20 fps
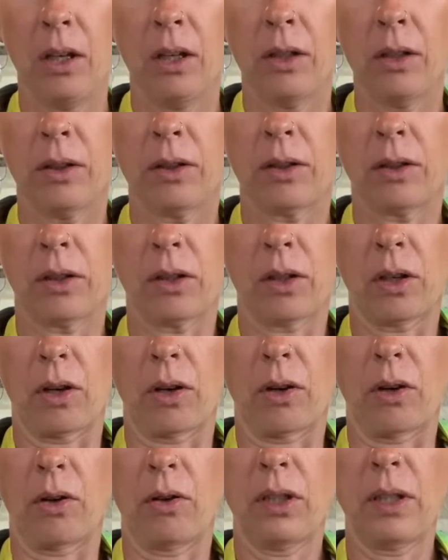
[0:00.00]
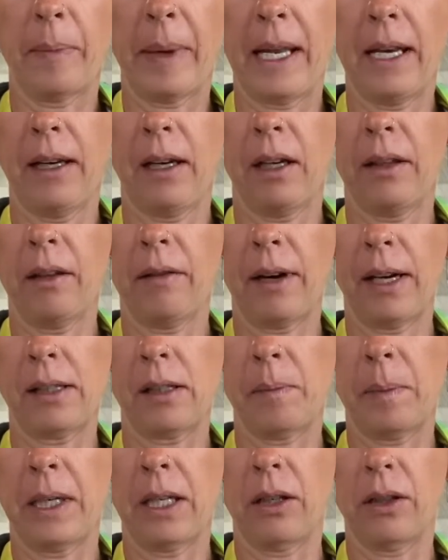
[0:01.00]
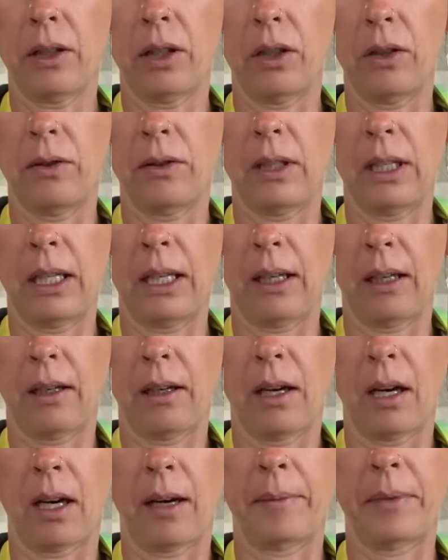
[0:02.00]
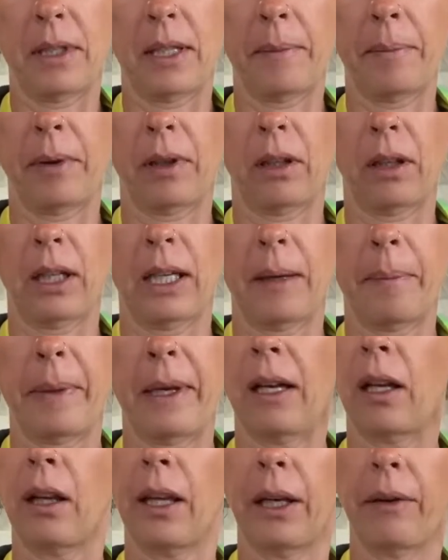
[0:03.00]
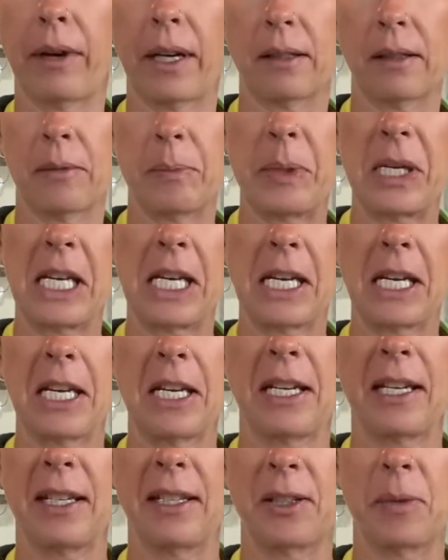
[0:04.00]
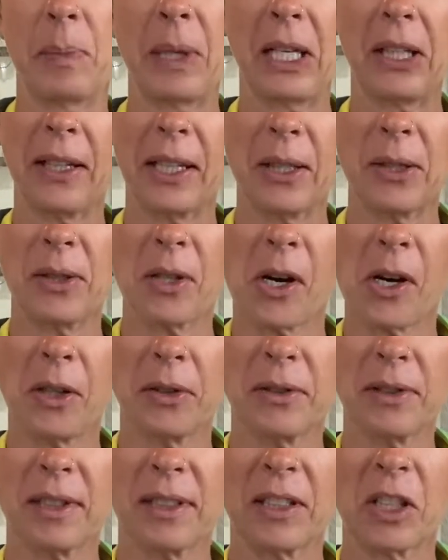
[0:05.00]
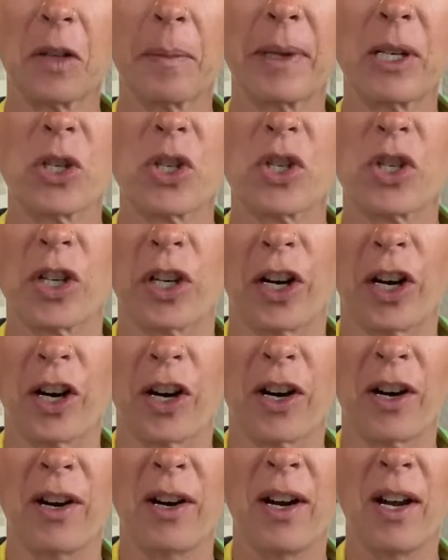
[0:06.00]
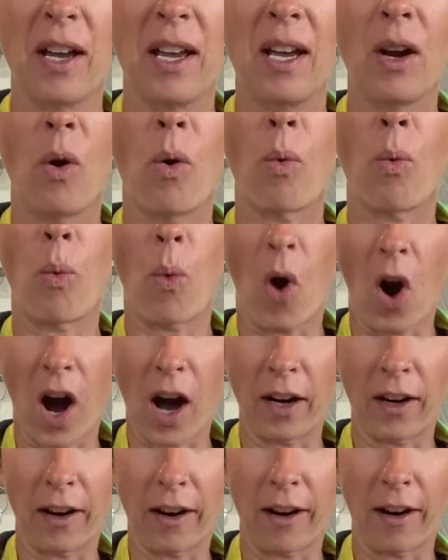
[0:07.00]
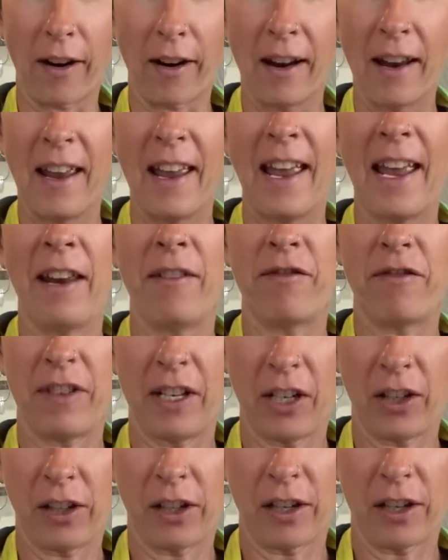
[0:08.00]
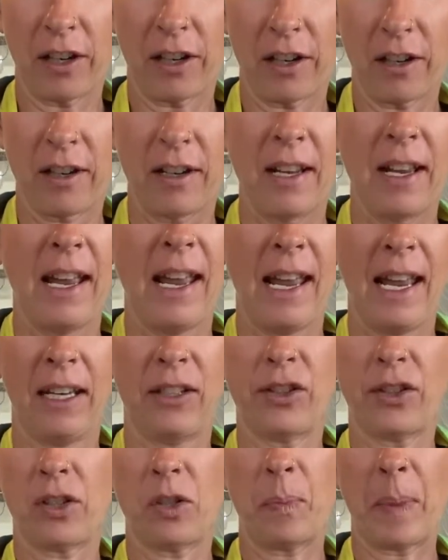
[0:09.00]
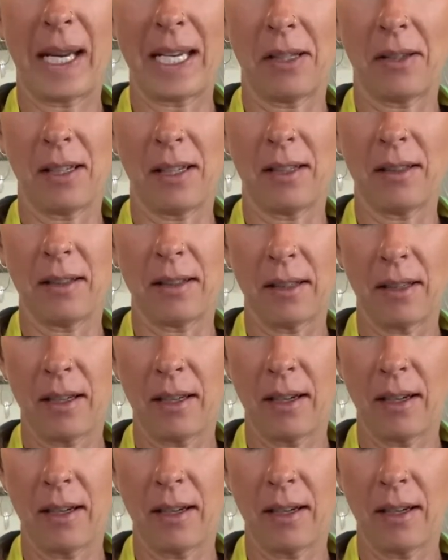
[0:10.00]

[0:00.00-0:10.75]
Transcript: So depending on the recipe you're using, typically a pickling recipe is pickling salt, a little bit of sugar, water, and vinegar, and your spices.